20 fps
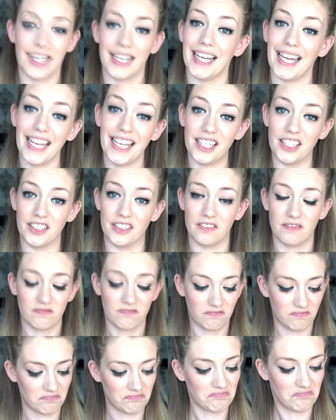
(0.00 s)
Ian.
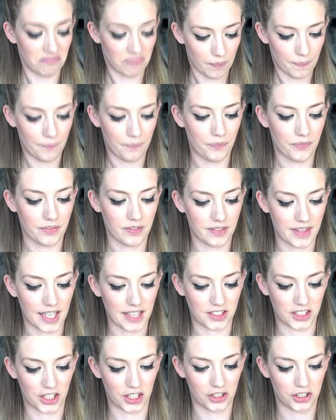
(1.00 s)

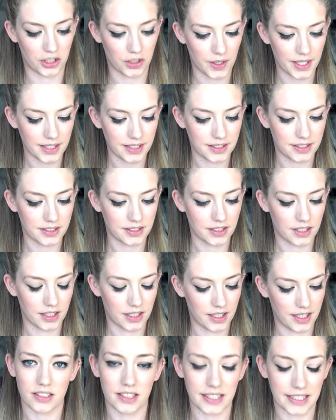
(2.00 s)
That's a good choice.
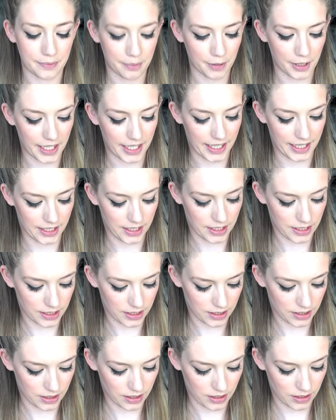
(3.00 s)
I think he's pretty
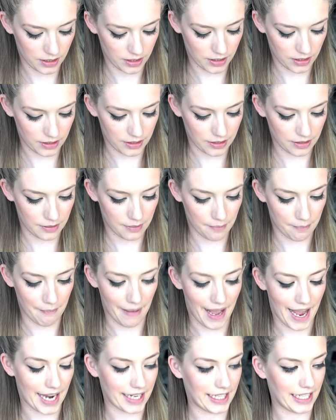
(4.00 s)

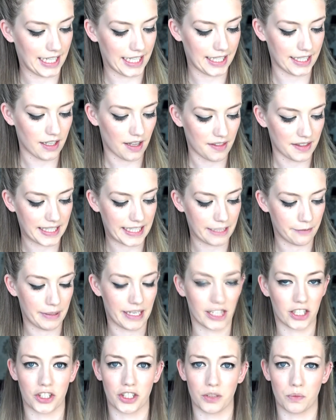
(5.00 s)
Manly. I think he'd be a
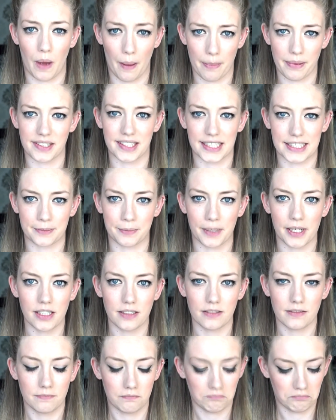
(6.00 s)
good weapons expert.
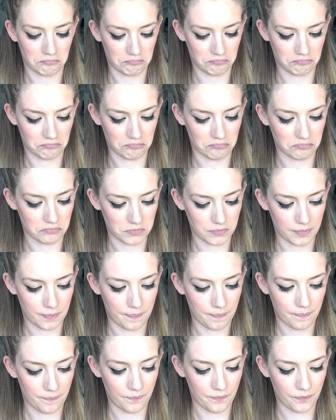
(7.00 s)

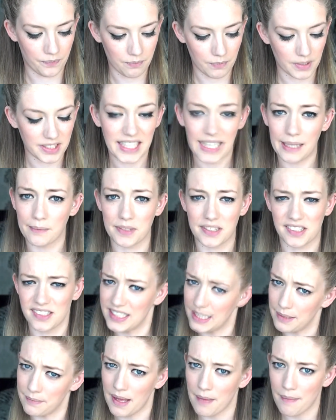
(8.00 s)
My team doesn't
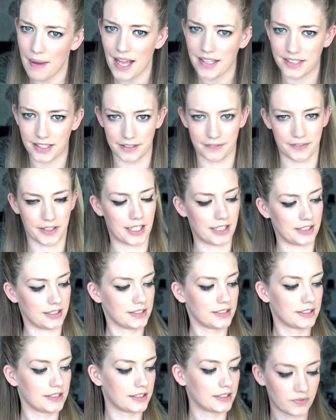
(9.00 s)
seem that bad so far.
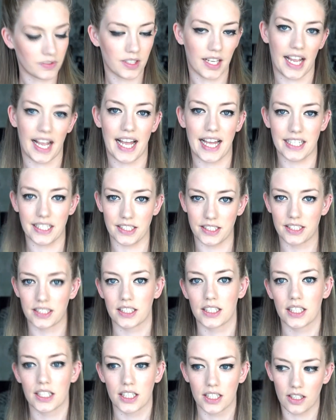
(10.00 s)
And
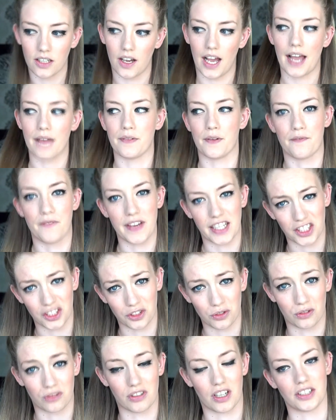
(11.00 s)
I have a
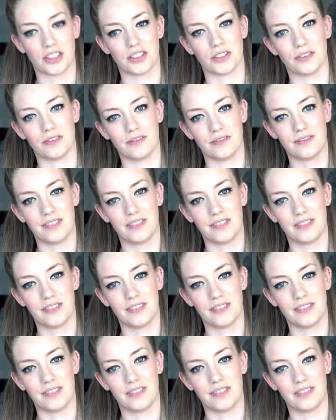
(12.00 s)
fictional crush on